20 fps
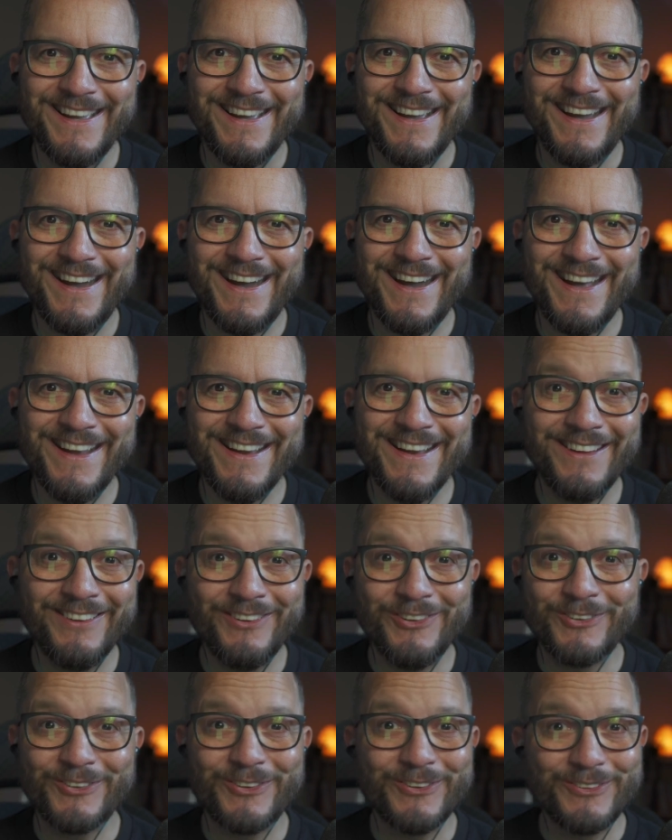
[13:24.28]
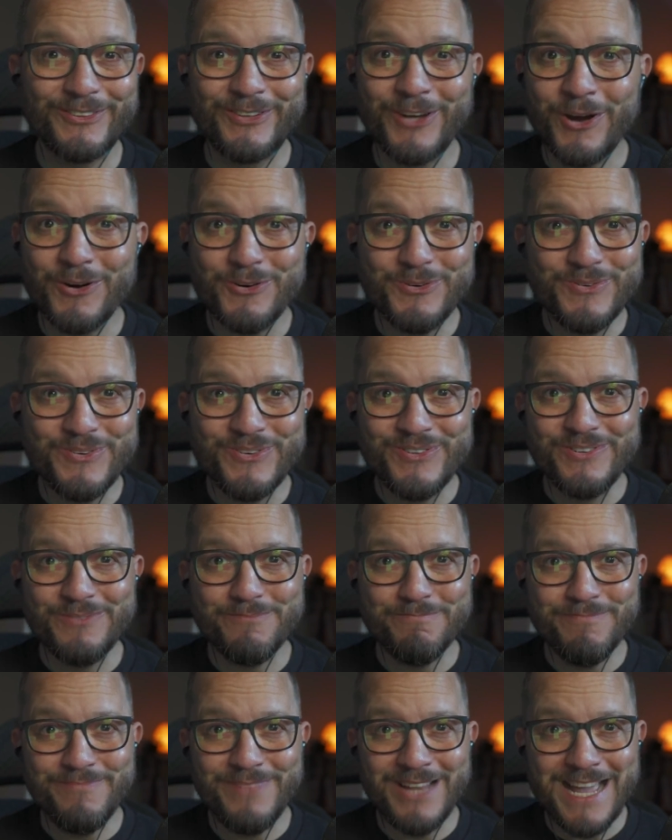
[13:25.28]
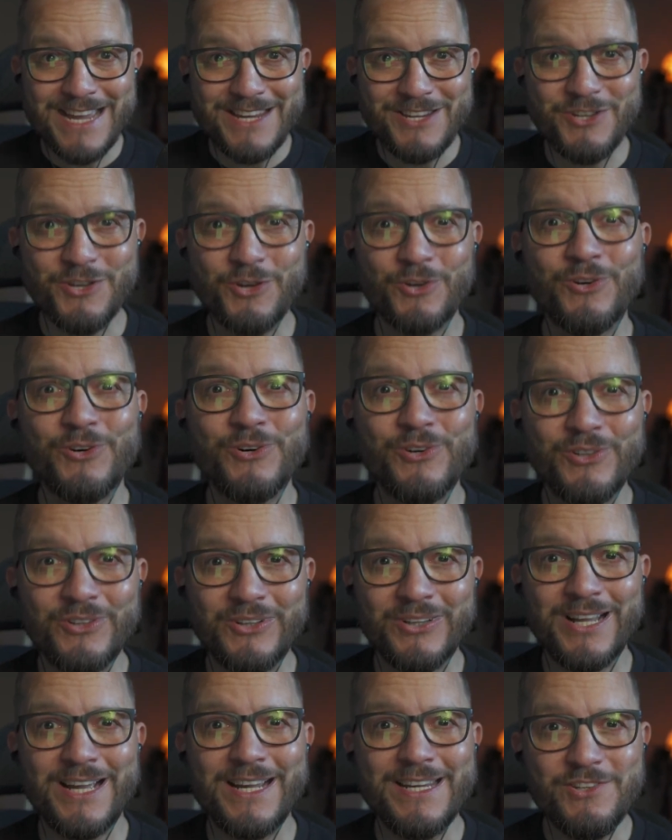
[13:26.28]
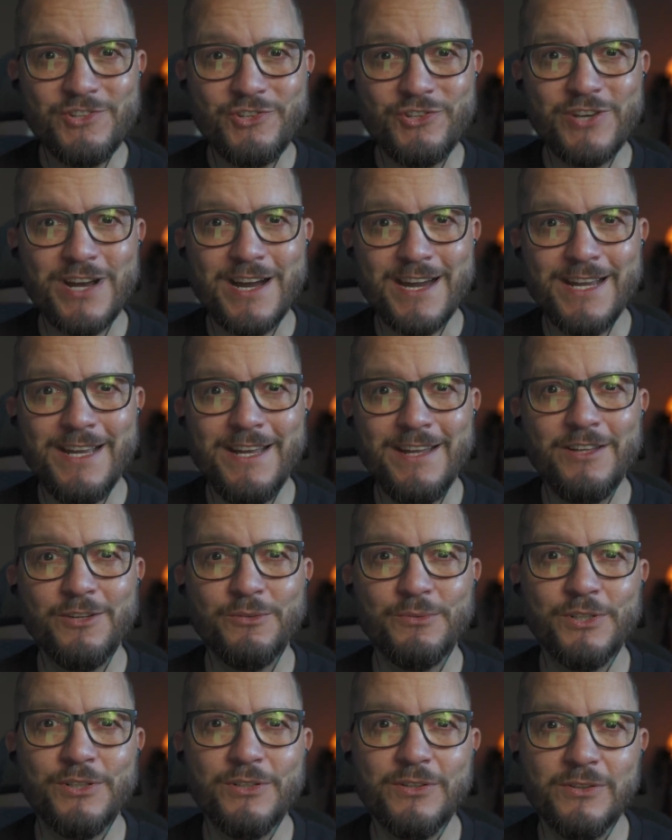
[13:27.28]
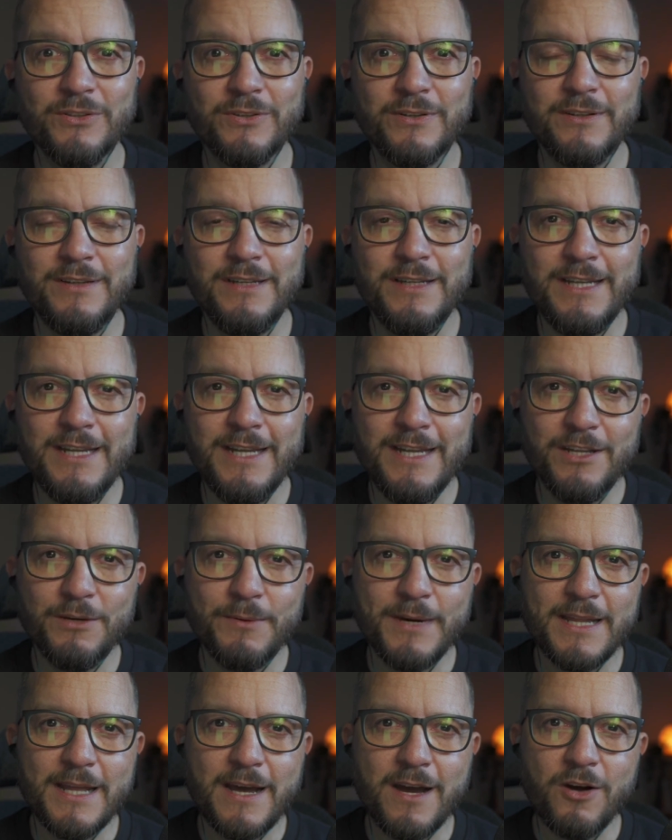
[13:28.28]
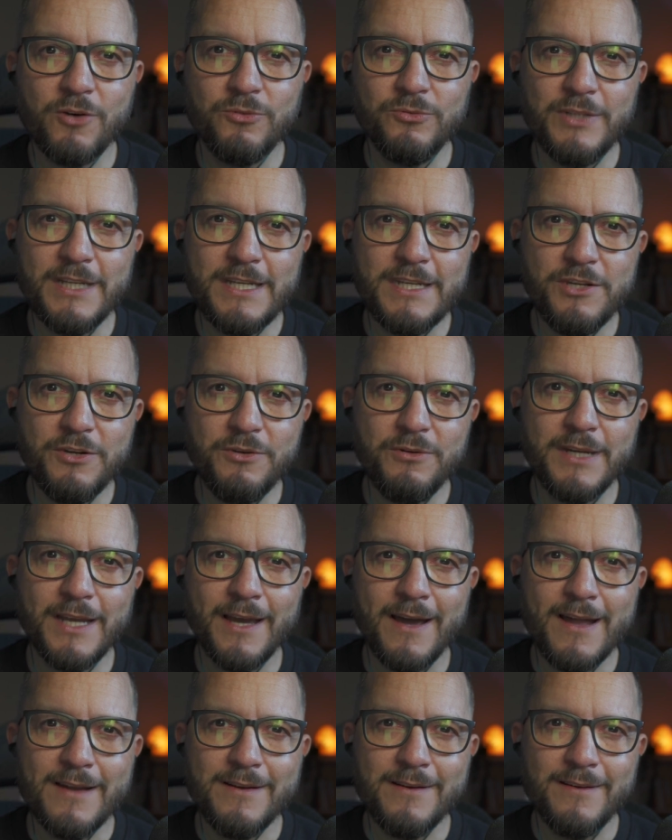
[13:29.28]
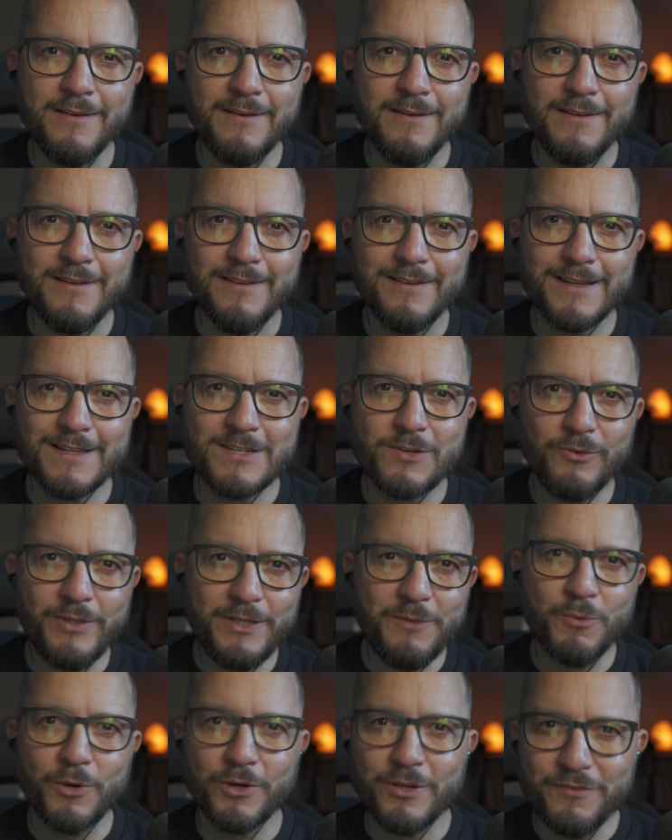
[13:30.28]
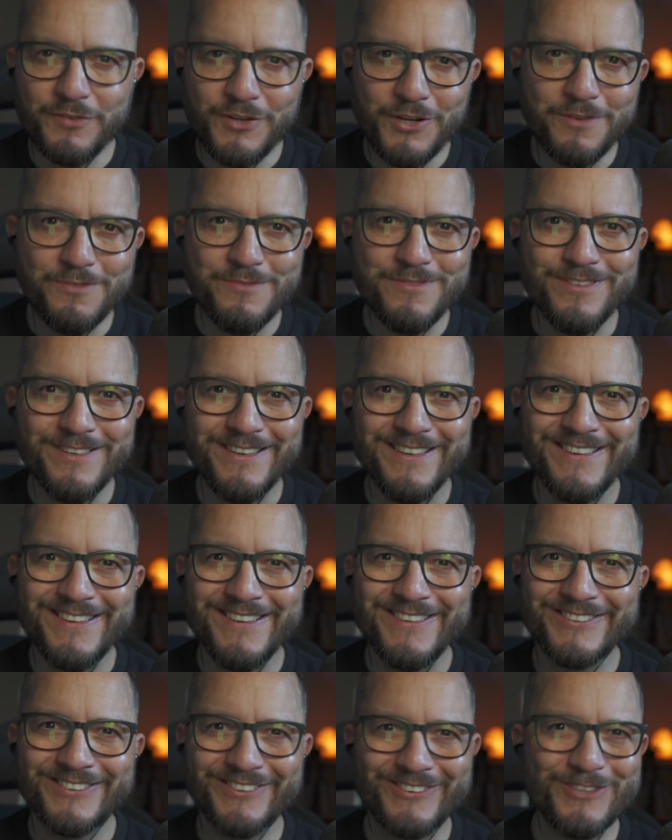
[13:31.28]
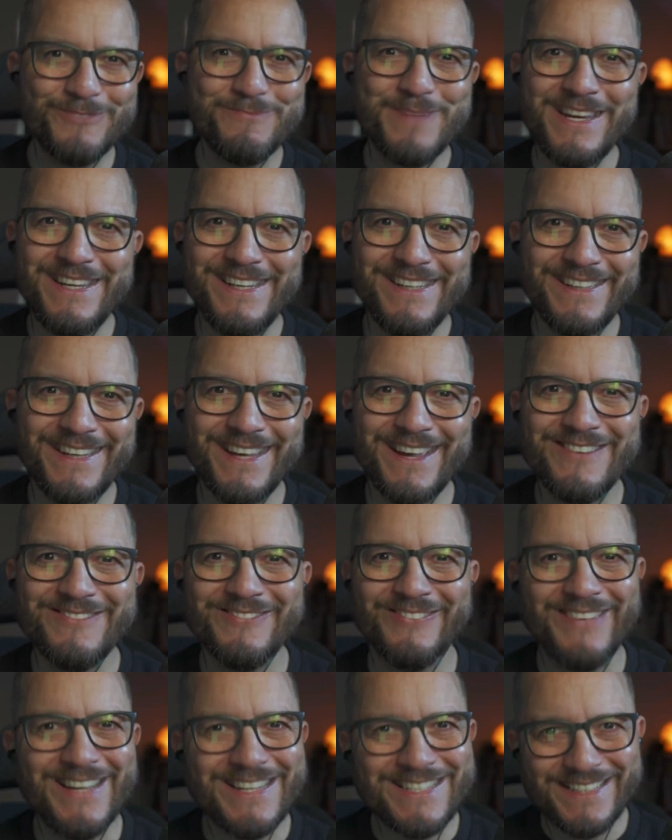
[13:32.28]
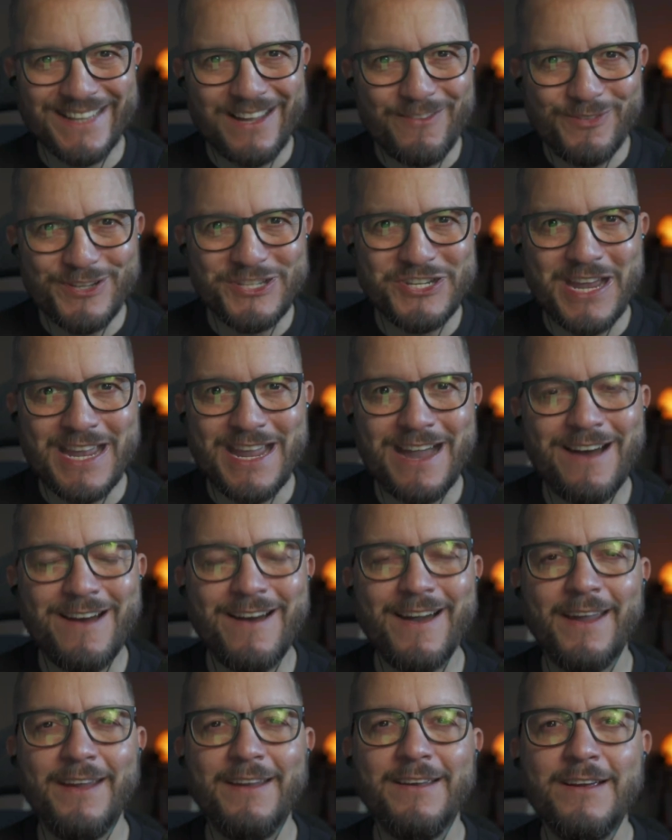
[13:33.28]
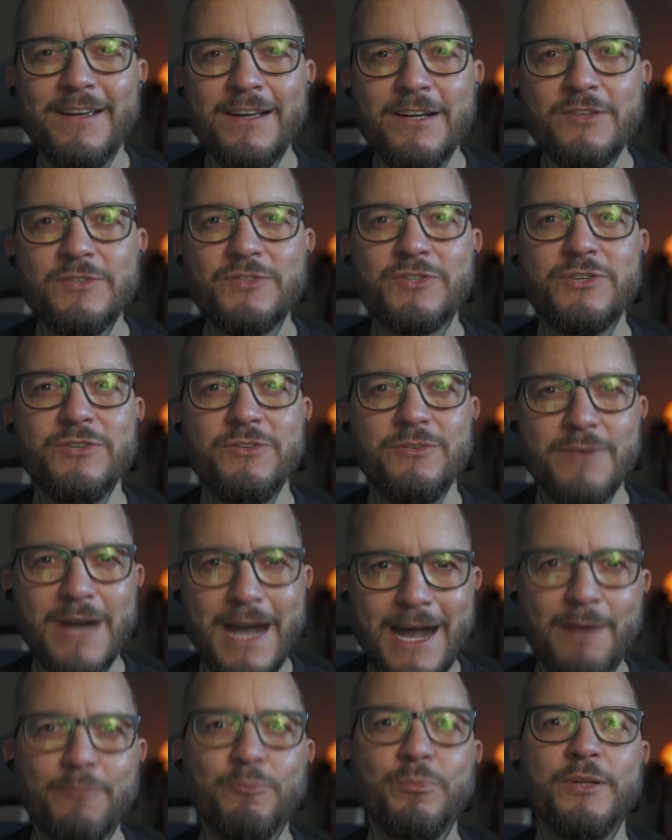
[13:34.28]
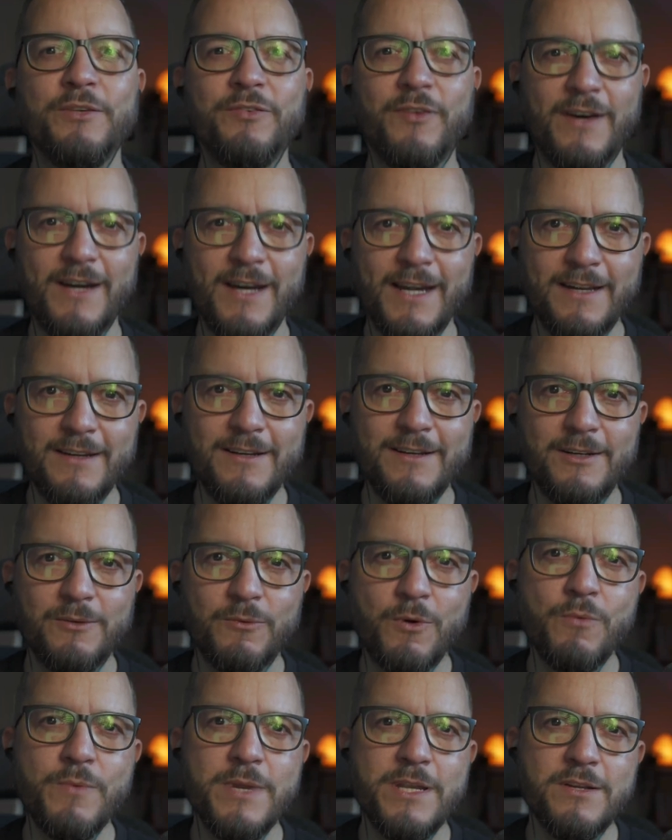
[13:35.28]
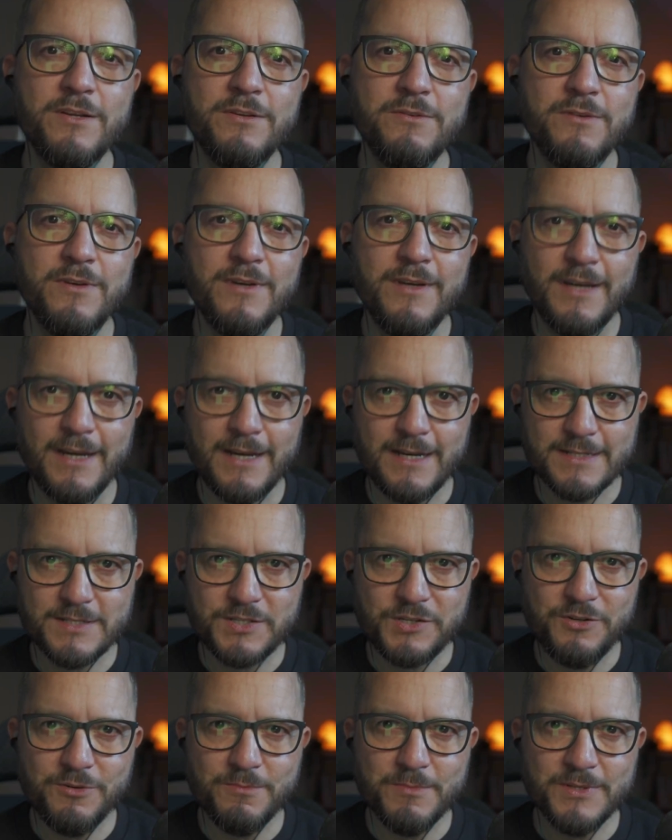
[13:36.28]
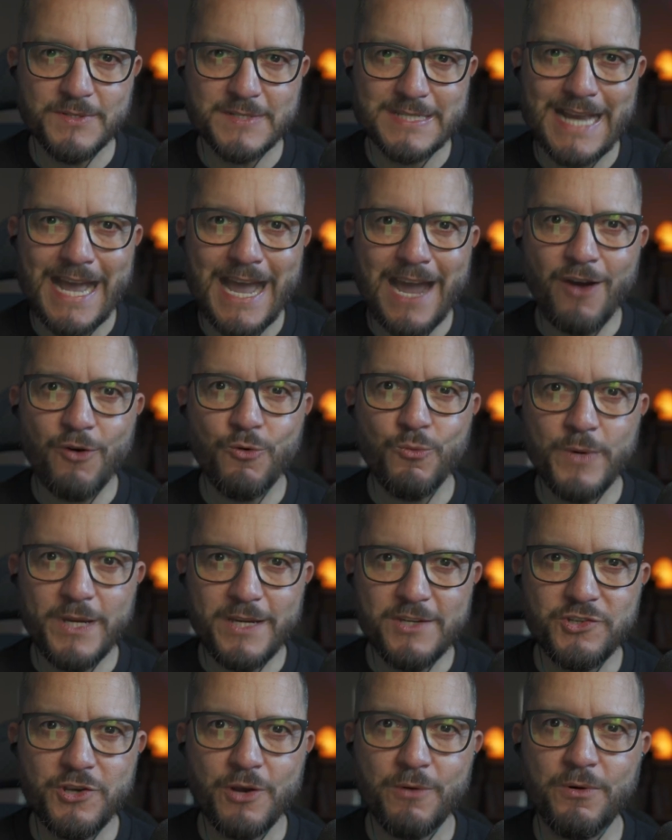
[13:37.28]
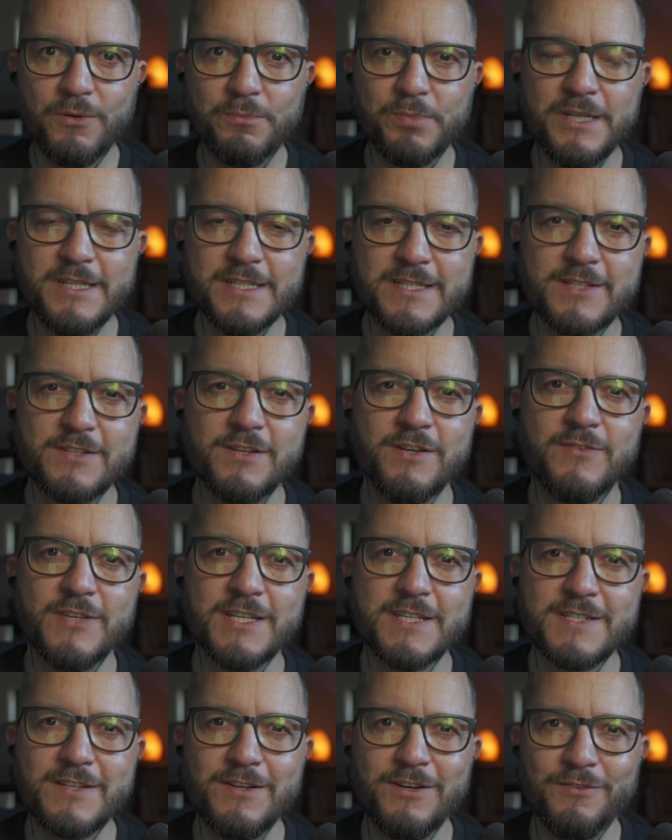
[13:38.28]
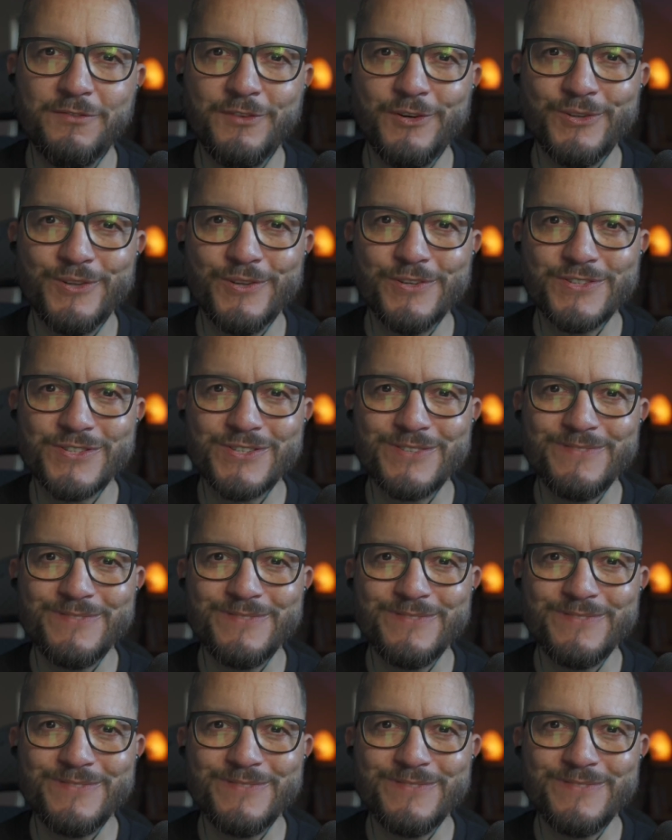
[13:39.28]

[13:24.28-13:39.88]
And look, go let your light shine in the world in the way that only you can. There's only one of you. So go make it count. Let's leverage AI to amplify what we do as humans, how we show up in service of others.